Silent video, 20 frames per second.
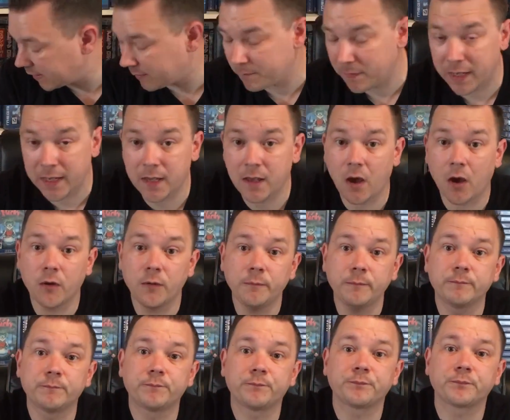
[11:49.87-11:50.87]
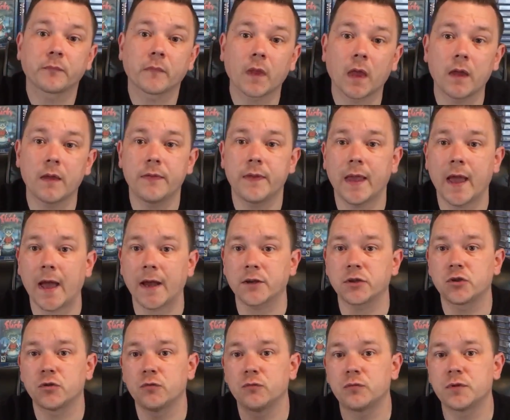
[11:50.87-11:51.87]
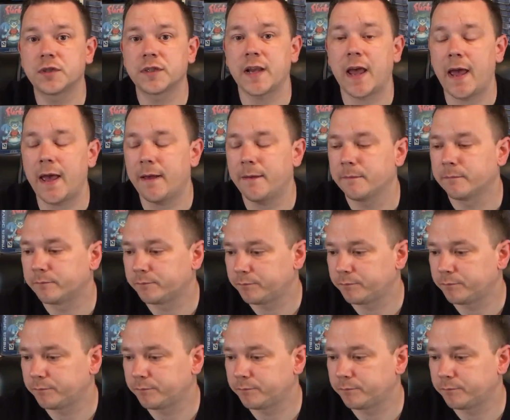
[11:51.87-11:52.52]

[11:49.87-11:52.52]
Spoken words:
d'Amigo, the actual set,